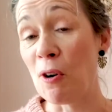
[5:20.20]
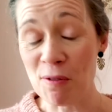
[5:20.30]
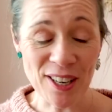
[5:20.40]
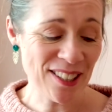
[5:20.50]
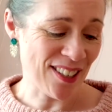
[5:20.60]
of
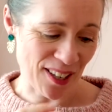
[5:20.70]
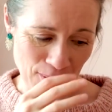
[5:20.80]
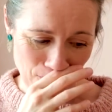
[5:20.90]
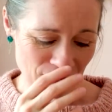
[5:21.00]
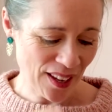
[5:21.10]
knitting,
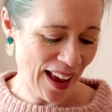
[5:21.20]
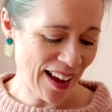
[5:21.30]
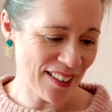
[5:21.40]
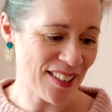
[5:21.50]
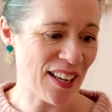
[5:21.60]

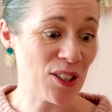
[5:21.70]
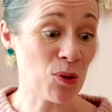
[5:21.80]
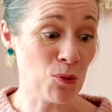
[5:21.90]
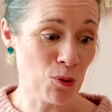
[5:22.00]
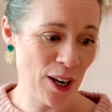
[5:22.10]
and
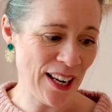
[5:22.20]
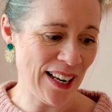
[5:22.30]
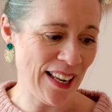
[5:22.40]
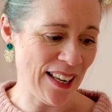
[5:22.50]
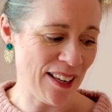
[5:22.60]
it's
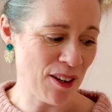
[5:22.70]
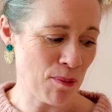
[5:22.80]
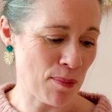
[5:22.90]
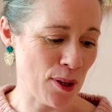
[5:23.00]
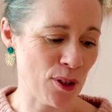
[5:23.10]
really
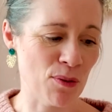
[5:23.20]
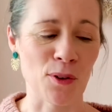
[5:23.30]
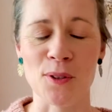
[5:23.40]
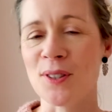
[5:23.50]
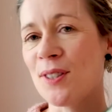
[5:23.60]

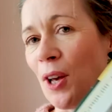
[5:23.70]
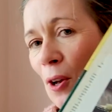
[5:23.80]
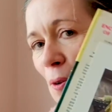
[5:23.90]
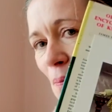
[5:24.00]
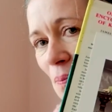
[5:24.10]
beautiful.
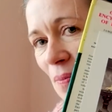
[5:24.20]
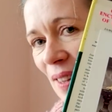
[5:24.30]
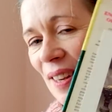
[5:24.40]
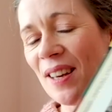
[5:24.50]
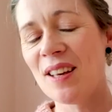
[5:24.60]
So
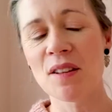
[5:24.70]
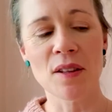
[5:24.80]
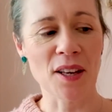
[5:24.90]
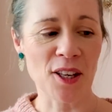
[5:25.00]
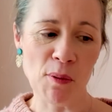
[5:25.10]

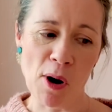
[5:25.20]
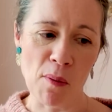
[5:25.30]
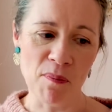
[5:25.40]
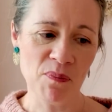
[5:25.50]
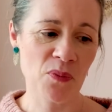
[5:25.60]
thank you,
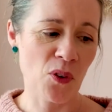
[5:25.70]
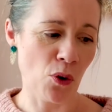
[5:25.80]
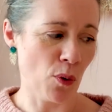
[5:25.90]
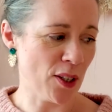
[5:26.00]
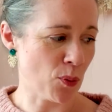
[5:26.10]
Mum,
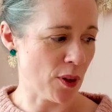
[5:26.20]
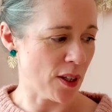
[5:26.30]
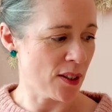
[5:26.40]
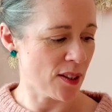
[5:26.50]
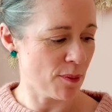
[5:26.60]
always with
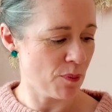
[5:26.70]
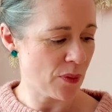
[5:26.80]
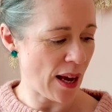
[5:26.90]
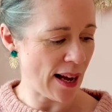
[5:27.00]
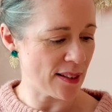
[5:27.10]
us,
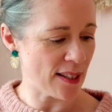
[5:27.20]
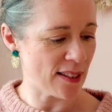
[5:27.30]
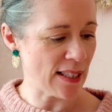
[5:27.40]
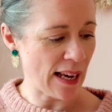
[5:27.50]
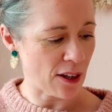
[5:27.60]
as
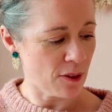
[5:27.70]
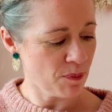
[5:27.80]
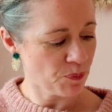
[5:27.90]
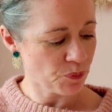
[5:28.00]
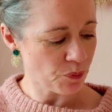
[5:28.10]
is Nana.
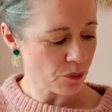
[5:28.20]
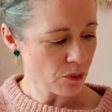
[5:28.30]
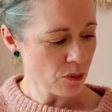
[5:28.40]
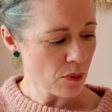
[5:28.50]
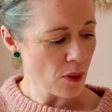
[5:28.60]

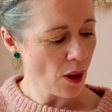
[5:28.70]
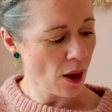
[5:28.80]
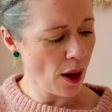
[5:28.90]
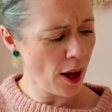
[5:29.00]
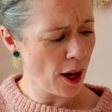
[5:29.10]

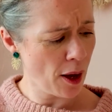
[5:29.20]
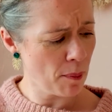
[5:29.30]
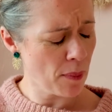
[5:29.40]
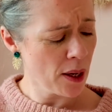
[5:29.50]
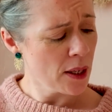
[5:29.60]

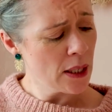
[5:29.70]
Nana,